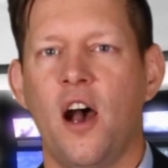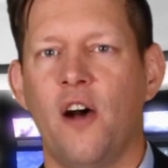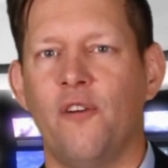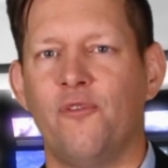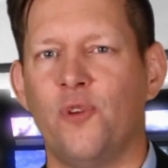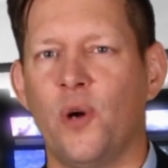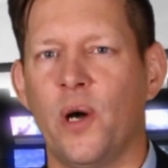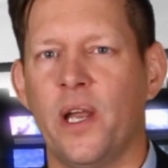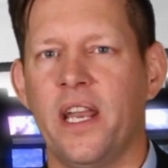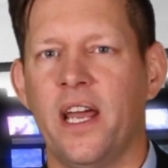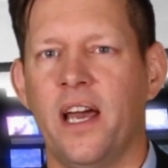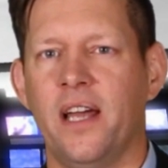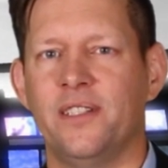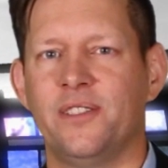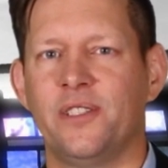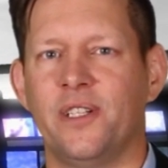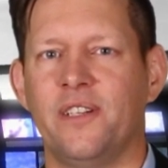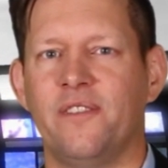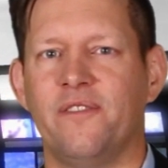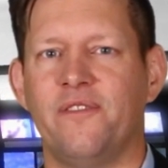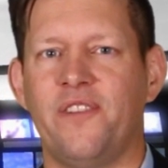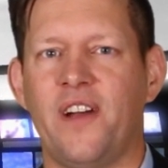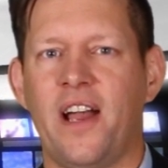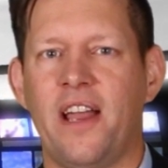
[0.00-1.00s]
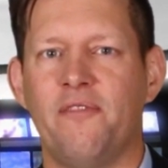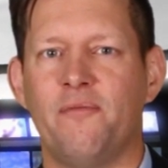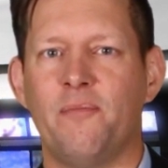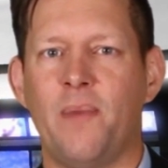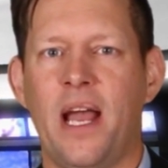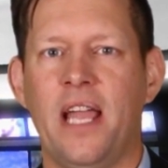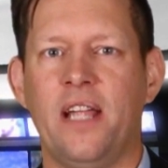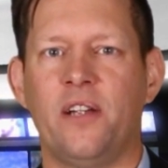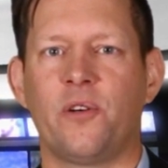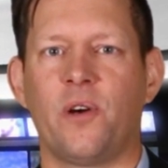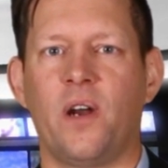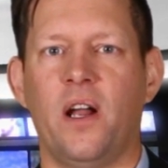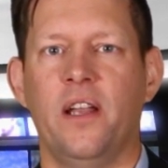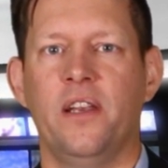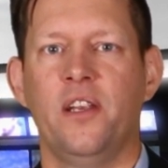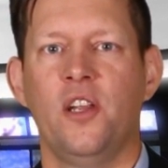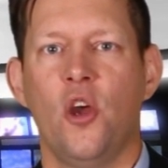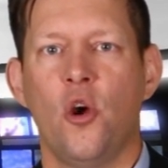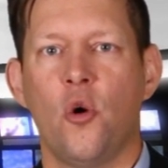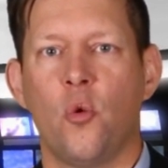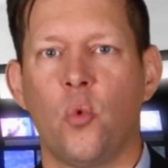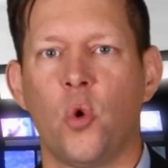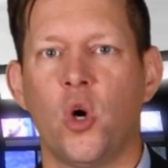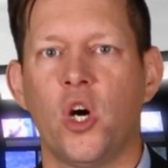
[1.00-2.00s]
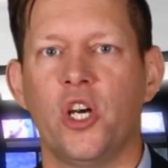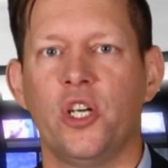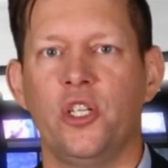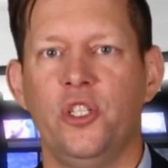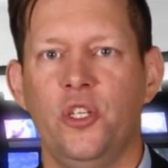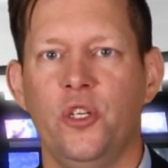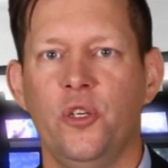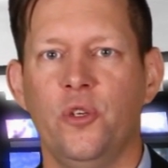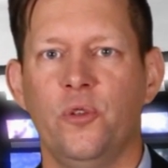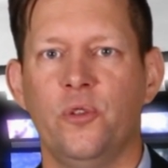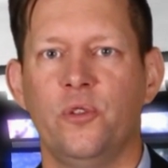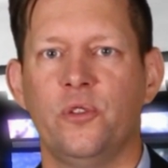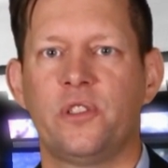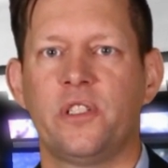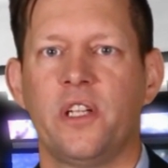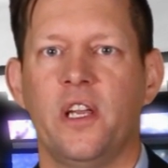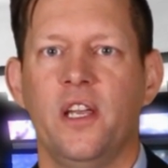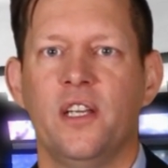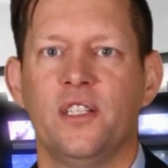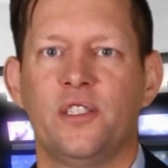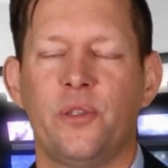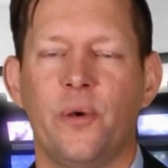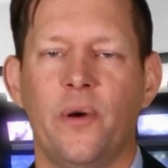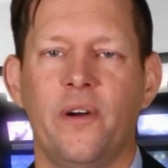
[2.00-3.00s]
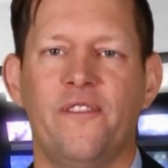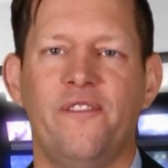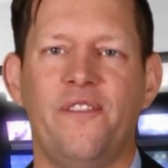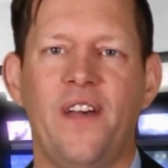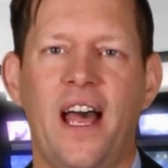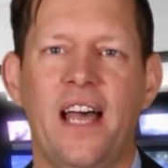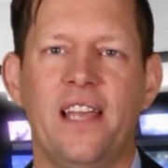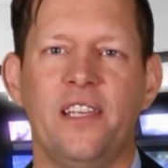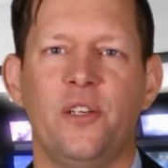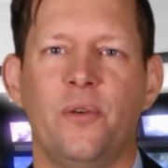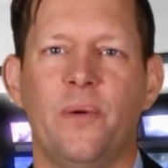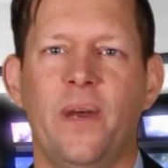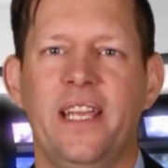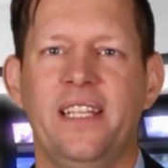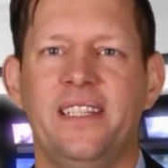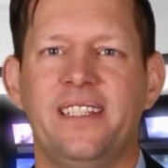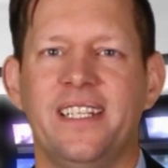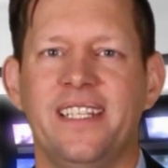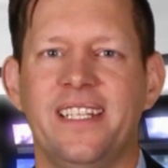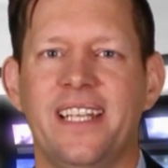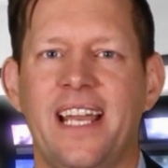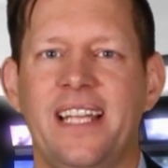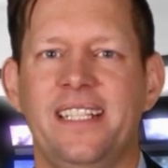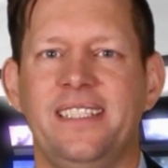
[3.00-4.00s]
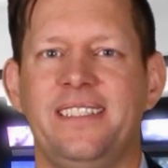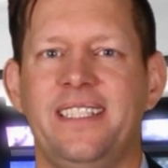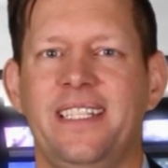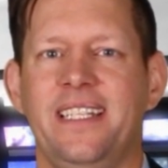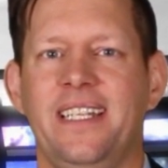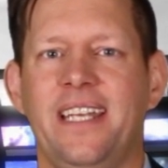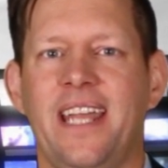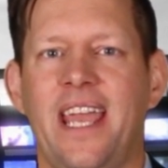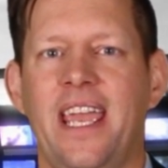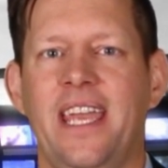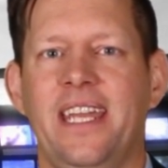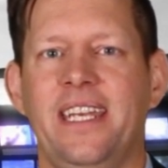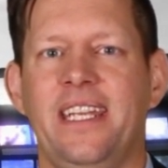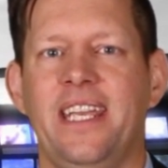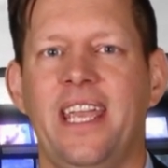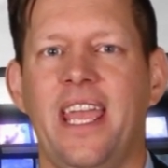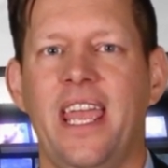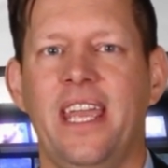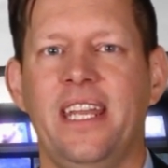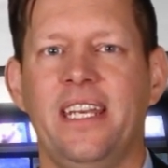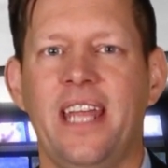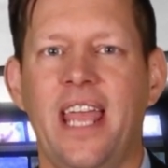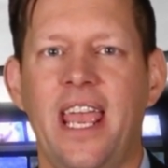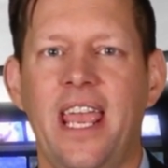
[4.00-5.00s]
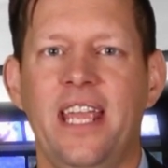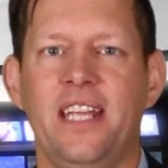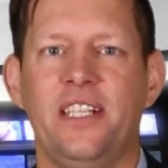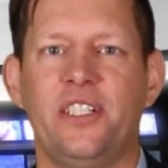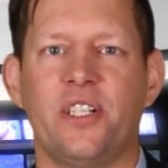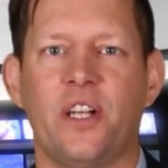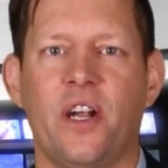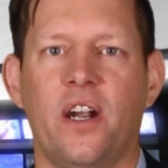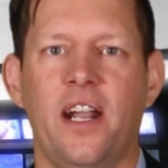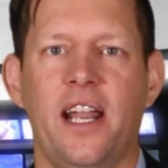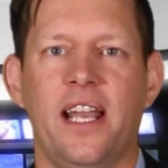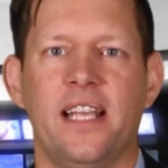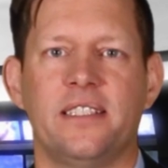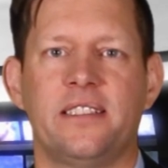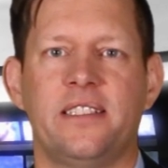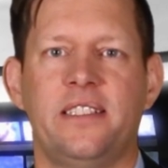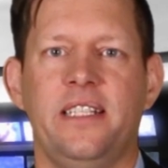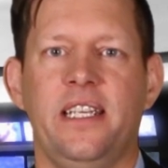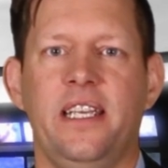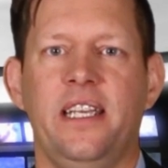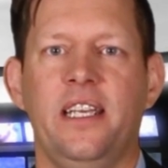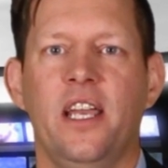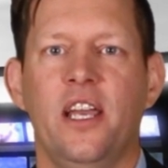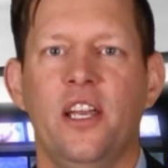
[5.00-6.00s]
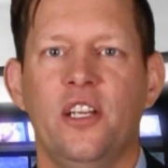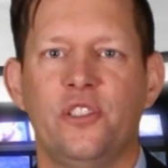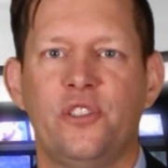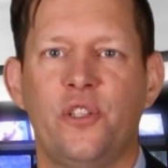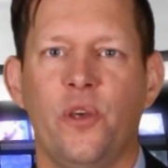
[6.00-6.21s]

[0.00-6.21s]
of 105 micron were used to evaluate the 1988 HRSD